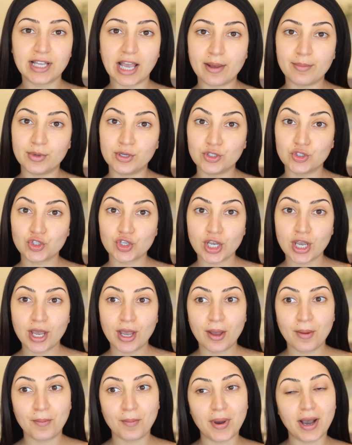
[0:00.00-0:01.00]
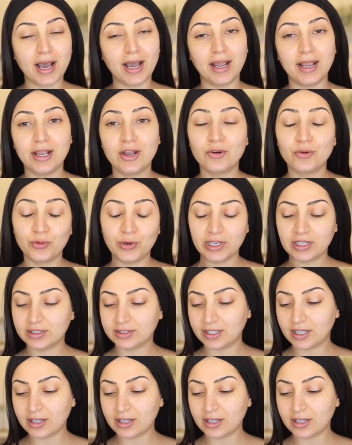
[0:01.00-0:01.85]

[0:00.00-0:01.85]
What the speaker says: damage my real